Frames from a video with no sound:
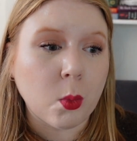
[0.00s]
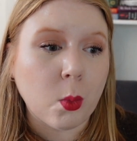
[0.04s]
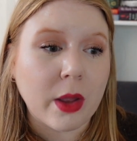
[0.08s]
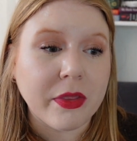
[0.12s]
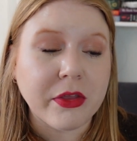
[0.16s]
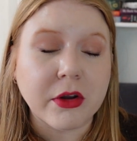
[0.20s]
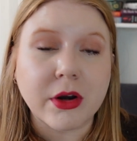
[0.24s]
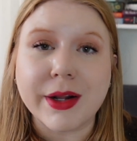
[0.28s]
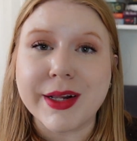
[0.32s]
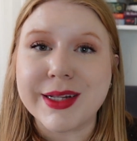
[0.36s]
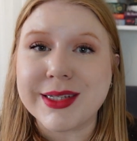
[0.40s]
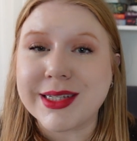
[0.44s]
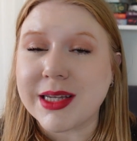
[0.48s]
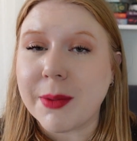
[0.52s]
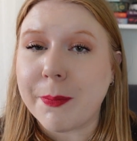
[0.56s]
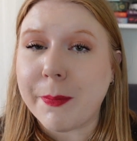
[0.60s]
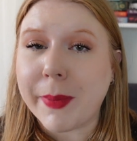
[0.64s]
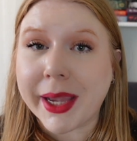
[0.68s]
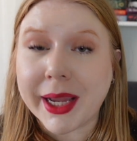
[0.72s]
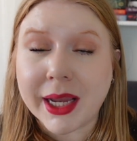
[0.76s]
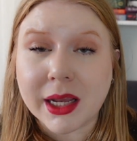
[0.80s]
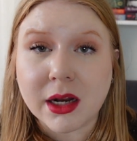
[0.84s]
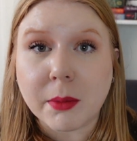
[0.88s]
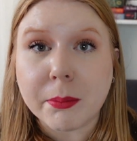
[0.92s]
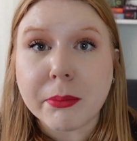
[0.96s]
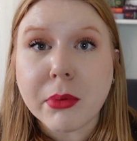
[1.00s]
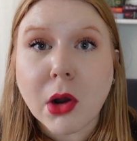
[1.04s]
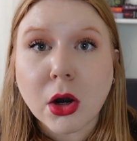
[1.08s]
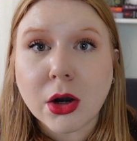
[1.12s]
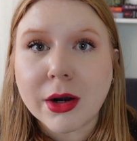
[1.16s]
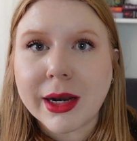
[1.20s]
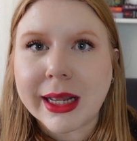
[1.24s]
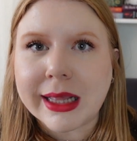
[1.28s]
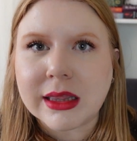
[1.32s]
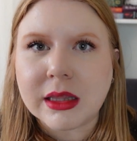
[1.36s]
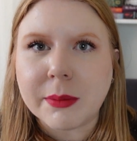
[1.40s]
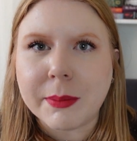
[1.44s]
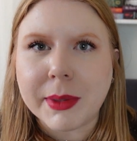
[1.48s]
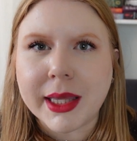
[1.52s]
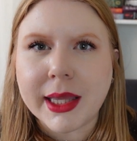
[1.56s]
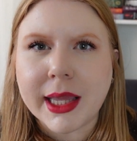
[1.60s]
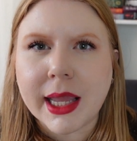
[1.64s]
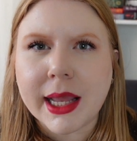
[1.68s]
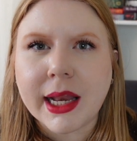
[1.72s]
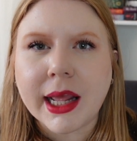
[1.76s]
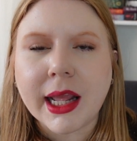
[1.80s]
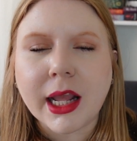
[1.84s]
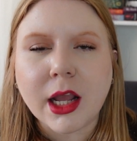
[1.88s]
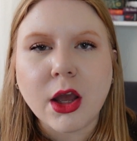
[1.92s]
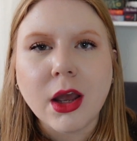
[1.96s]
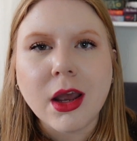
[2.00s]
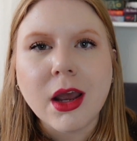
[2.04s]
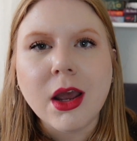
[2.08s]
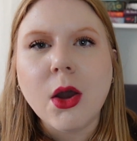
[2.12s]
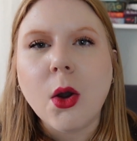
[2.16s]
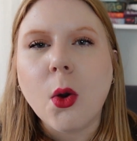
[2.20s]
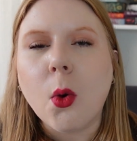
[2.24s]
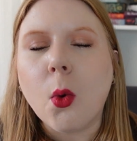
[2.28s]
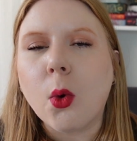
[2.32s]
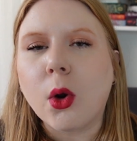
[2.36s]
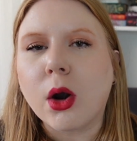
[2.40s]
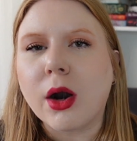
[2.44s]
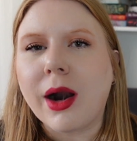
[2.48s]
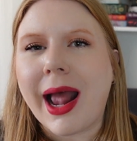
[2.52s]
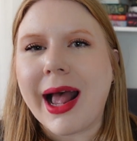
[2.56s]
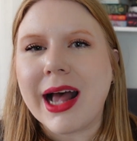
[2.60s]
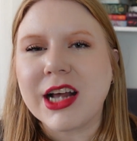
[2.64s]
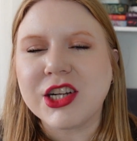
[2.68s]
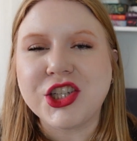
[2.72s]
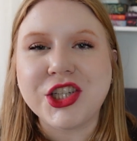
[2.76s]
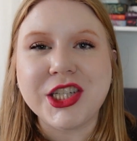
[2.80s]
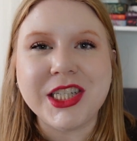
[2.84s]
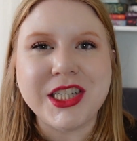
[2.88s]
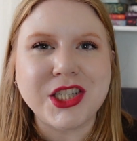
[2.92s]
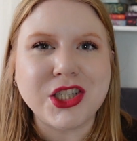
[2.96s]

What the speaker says: whether it's to pick it apart at the beginning or as she